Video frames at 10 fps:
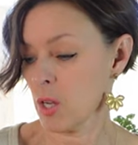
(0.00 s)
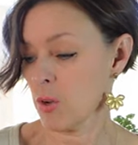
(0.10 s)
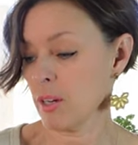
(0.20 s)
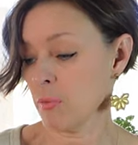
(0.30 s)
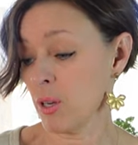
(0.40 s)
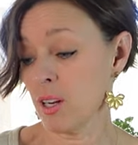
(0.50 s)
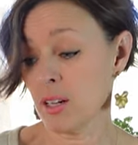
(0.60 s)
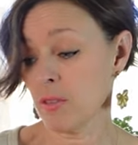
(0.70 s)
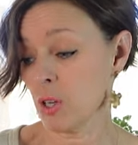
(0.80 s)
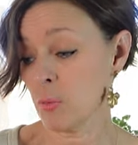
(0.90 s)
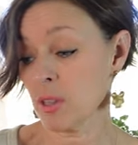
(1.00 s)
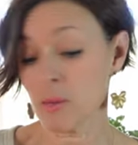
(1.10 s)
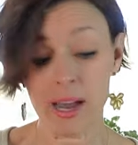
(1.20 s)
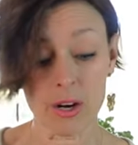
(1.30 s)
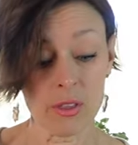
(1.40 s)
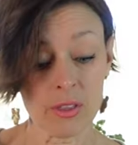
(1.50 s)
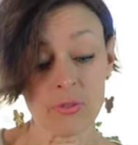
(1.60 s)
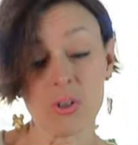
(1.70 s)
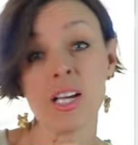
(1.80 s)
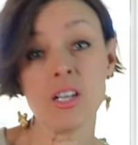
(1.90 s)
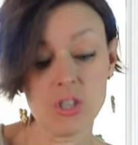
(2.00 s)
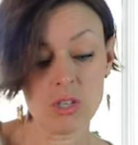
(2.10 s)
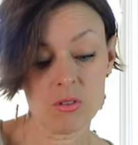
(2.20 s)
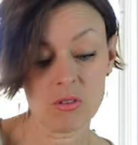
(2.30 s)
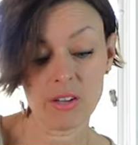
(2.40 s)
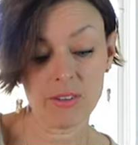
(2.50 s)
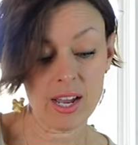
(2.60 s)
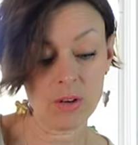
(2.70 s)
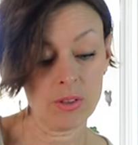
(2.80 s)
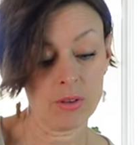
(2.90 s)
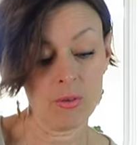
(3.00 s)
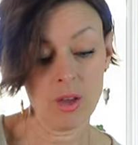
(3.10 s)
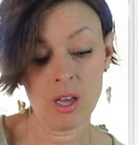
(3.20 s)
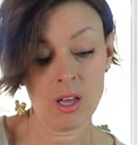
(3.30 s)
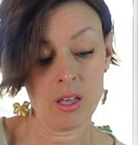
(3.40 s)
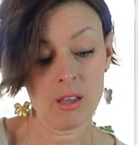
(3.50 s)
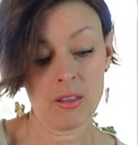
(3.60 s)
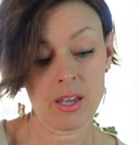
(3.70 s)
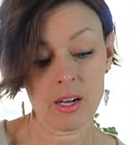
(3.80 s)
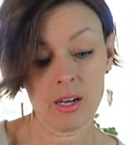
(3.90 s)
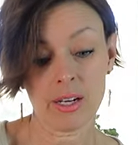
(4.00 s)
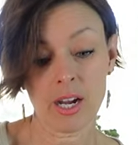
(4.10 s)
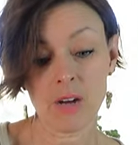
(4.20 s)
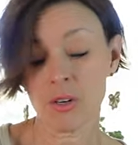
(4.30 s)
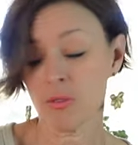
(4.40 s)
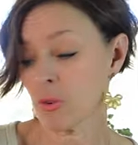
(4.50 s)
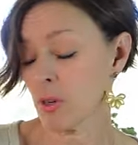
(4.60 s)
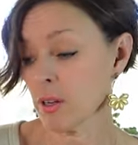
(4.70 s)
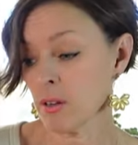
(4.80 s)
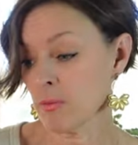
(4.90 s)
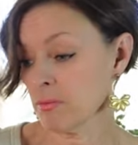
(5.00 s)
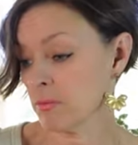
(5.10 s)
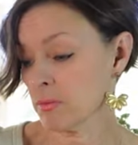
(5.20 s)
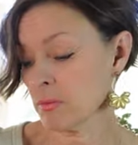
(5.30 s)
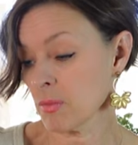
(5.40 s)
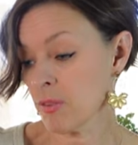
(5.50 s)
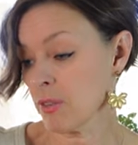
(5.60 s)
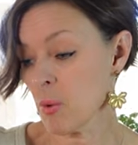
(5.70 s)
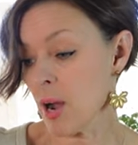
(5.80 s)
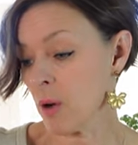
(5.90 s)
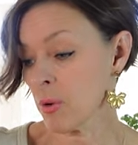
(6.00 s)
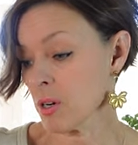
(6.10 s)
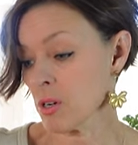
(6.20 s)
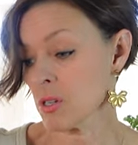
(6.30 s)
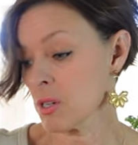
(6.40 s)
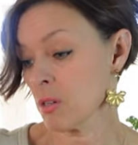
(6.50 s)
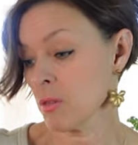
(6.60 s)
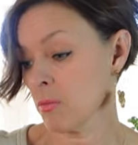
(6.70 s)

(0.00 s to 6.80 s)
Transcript: You can put it, you can put the batter in the fridge, leave it out on the, the uh, counter for a, a few hours,